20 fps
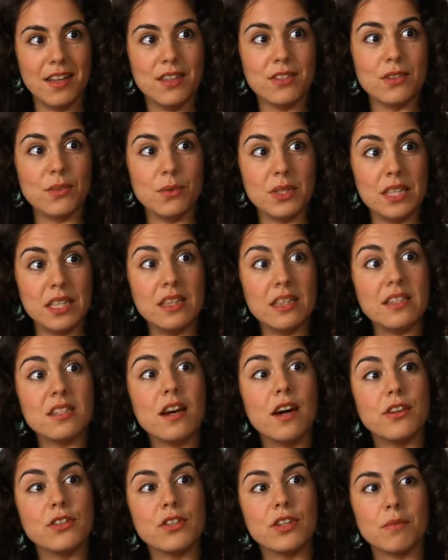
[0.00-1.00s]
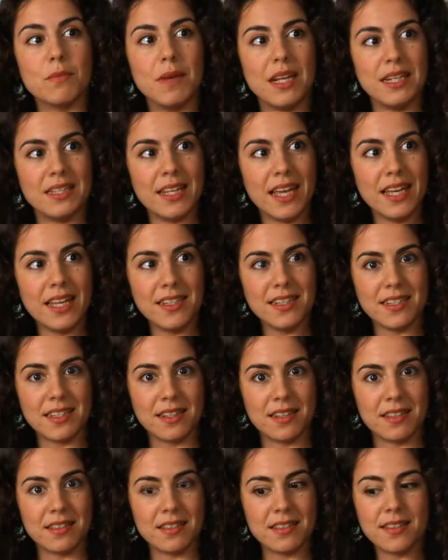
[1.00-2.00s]
So within the tantric
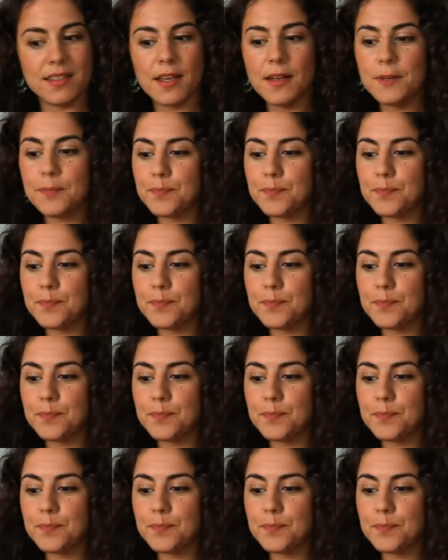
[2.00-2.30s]
meditations,